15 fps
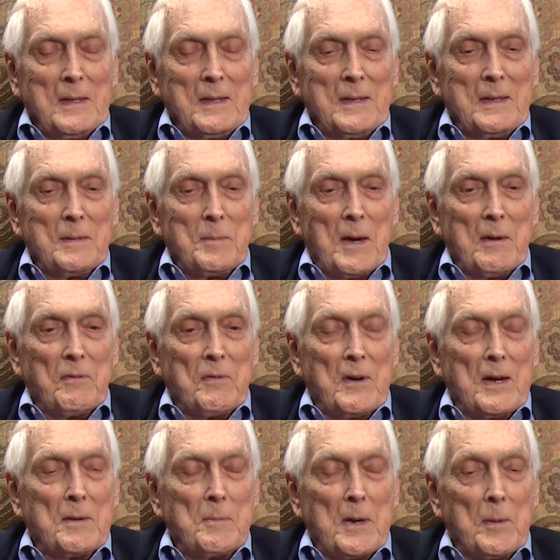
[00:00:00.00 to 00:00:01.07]
and my
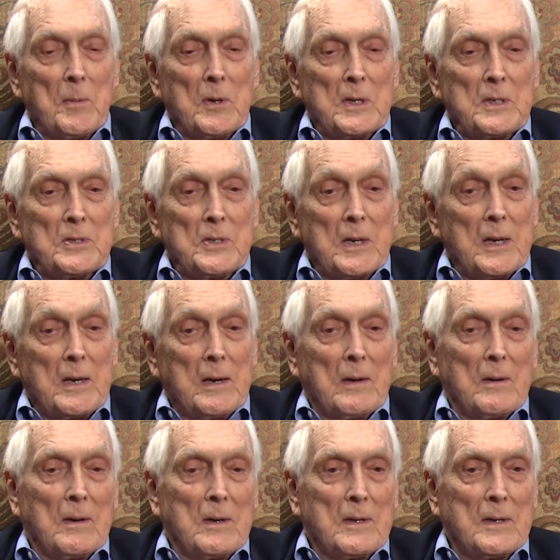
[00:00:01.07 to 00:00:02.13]
fond memories
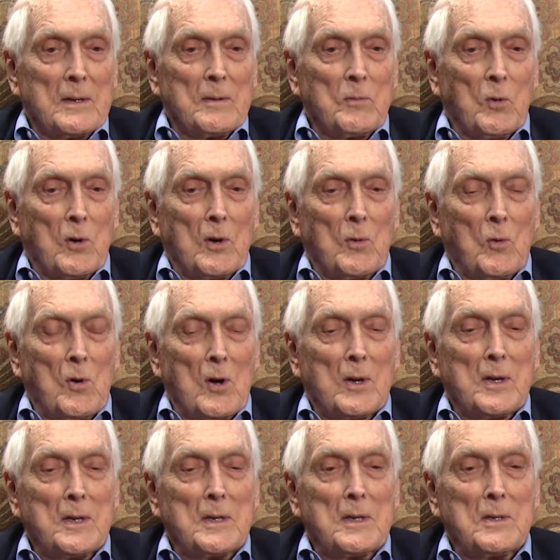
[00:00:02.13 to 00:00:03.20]
there are
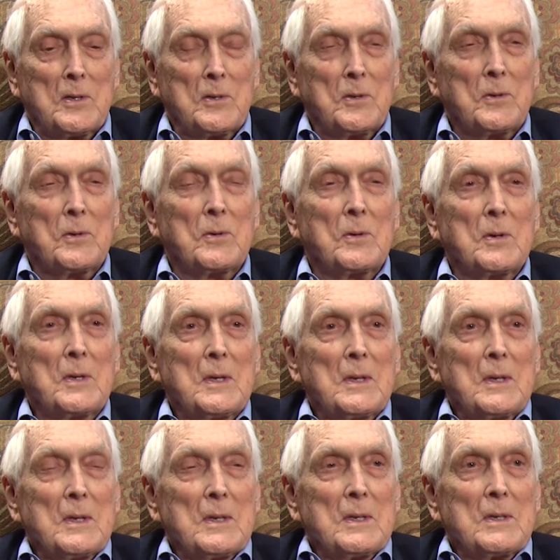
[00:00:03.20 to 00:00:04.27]
walking to
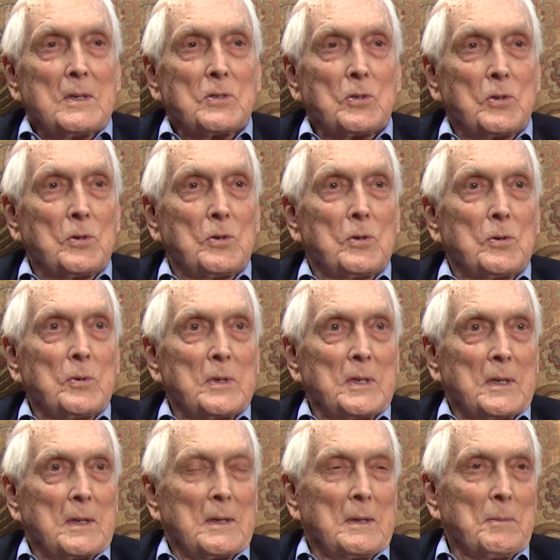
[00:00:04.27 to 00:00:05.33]
school with
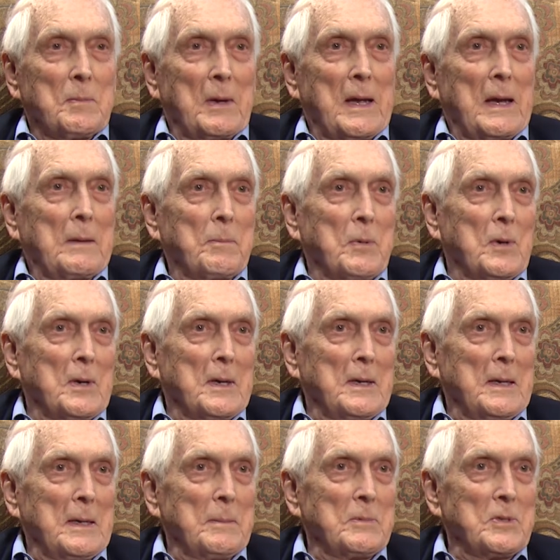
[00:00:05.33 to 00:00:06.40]
a black boy
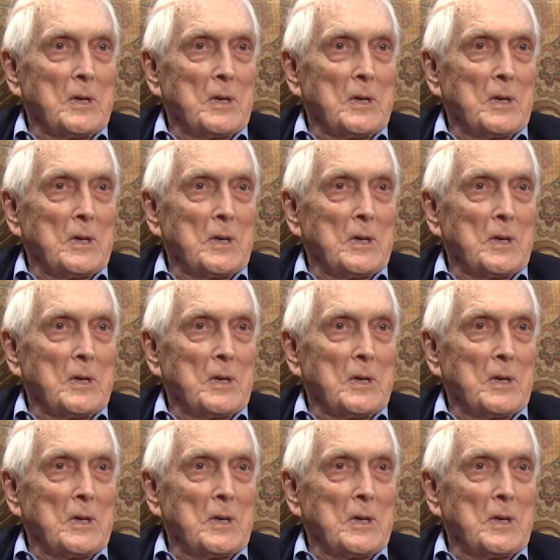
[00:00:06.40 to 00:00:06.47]
named